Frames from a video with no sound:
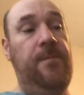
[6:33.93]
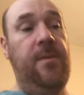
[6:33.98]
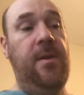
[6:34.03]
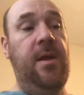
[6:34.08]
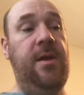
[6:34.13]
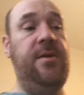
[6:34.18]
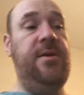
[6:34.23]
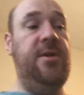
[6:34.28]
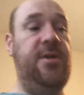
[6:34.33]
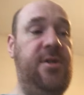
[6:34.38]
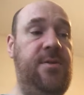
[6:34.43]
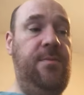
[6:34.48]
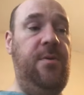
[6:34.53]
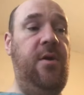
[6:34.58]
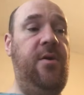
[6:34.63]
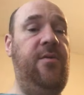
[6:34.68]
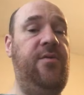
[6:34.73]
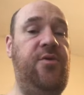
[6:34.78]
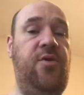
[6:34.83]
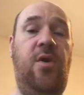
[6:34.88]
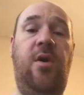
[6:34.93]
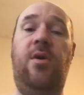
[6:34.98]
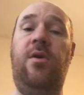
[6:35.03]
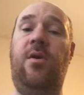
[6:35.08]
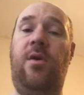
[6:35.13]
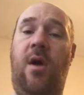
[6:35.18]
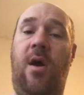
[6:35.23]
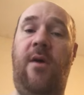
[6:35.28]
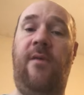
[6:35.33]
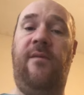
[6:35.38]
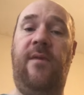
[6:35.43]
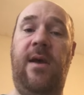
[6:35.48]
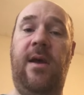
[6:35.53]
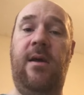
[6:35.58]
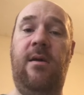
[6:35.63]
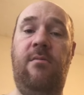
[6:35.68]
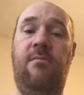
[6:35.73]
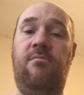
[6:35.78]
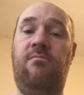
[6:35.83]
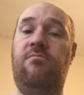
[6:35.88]
It's a smooth, strong coffee,
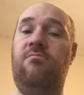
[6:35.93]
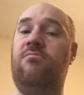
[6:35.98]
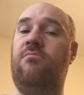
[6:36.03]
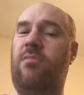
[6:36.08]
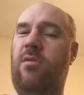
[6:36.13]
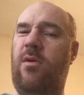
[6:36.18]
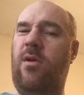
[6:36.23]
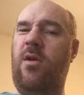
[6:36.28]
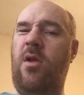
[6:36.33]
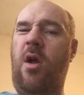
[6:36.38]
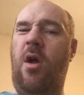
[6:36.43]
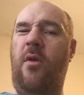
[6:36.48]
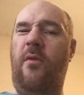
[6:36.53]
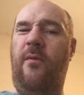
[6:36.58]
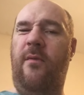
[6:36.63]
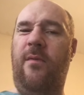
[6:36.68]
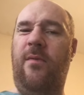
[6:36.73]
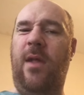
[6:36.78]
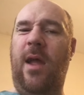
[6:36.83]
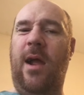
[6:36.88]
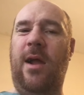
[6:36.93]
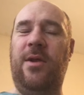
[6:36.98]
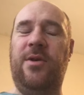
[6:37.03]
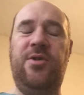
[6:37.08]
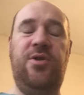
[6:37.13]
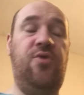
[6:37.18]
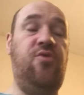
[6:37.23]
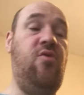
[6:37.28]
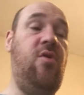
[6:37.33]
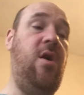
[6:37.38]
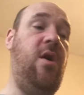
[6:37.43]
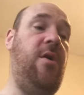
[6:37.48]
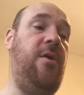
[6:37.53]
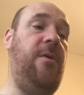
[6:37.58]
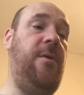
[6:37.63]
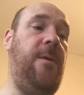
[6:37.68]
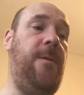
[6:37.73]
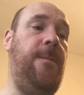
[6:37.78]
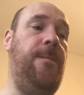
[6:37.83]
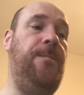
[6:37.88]
but not that
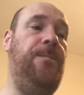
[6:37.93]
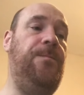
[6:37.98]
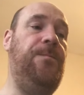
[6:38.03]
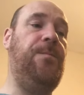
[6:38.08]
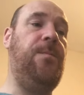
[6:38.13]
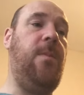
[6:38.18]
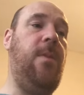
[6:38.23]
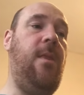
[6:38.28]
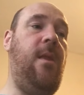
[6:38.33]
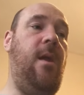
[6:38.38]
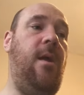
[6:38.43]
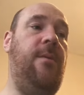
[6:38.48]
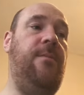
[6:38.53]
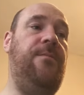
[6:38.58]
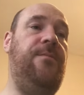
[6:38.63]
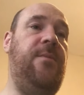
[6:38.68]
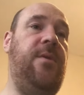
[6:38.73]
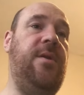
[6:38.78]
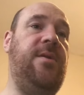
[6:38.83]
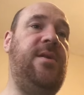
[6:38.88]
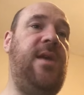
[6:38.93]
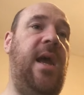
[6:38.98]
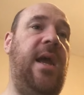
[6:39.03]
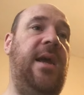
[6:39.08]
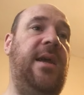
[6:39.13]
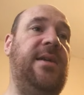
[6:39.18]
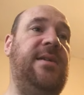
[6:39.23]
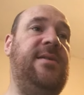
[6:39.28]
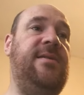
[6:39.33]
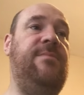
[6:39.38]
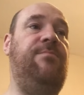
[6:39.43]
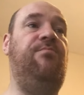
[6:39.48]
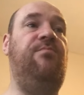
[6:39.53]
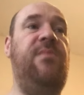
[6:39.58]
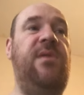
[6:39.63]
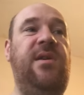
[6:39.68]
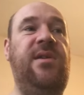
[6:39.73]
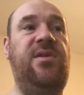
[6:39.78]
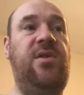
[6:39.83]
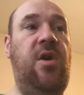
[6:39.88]
strong. The taste,
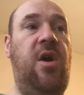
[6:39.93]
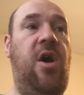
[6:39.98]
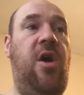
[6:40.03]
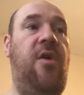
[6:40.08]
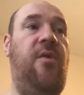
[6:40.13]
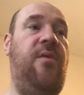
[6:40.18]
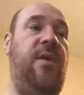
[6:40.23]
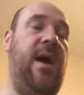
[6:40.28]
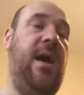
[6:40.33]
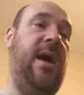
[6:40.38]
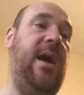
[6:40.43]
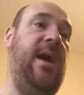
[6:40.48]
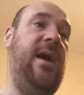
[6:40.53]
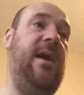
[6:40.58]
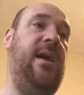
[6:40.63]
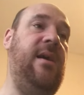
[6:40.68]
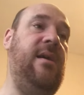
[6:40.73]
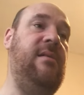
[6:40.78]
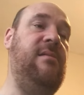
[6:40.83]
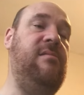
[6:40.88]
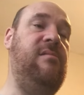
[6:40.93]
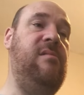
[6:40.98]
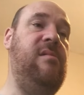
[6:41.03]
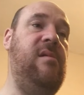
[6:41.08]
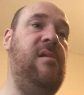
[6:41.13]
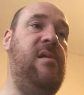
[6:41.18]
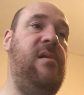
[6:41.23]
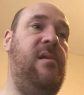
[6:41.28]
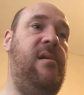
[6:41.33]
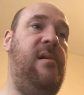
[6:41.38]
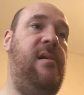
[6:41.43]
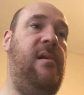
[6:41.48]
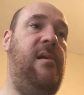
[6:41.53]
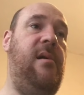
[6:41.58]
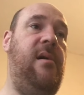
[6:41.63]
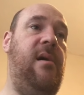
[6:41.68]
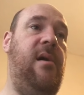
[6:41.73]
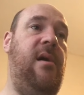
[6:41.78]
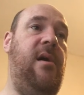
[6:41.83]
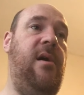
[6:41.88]
it's alright.
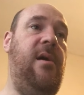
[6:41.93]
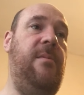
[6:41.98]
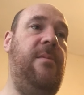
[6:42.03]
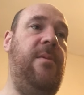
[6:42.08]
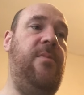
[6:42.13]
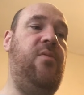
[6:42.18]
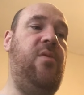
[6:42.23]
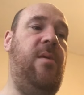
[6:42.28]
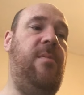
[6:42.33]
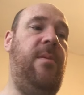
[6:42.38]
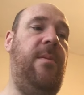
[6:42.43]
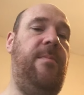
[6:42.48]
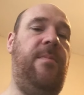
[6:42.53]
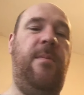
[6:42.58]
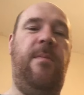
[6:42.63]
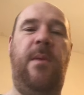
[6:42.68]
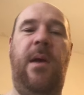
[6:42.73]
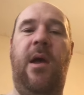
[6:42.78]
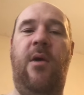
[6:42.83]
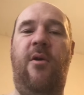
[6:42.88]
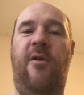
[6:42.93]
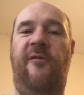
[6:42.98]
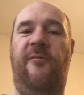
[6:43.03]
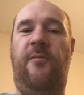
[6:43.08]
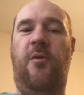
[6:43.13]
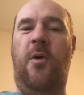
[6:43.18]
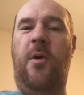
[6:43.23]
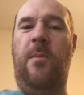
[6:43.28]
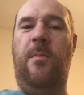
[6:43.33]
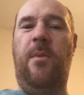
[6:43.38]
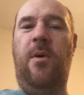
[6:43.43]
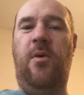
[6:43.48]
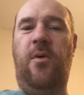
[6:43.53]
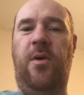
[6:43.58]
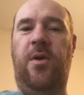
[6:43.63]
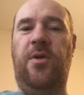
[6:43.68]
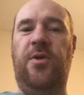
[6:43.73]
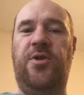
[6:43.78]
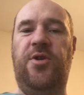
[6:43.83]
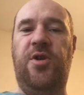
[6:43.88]
You'd probably be better off putting milk
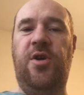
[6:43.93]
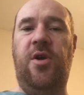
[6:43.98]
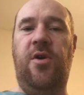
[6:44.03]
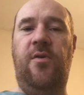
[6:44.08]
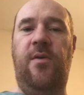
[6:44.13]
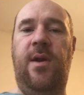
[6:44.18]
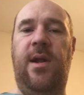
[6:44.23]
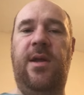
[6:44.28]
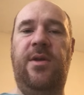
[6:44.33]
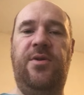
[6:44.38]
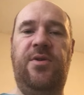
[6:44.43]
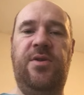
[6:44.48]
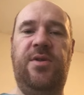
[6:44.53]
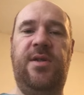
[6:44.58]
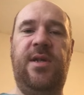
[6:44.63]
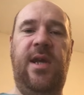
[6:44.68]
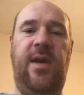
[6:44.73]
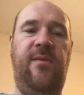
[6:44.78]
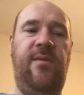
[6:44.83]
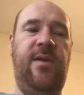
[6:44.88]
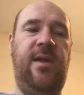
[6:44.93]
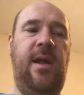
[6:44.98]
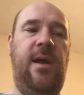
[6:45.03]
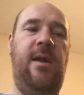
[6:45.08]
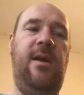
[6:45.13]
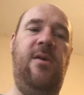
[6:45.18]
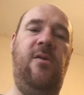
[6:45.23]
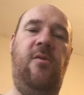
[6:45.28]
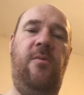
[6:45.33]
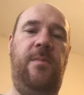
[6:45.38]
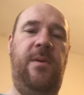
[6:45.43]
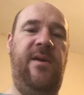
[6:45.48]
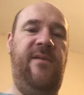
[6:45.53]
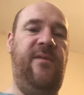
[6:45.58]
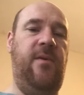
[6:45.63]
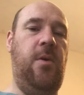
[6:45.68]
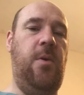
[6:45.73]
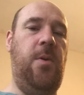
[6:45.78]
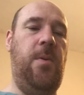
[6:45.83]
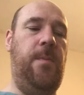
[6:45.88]
and sugar in it just to give it that little bit of
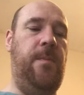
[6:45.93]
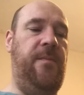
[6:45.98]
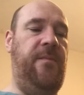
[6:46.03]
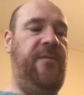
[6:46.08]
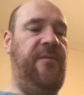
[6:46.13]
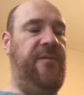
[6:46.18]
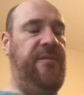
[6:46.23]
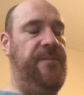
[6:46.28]
a oomph.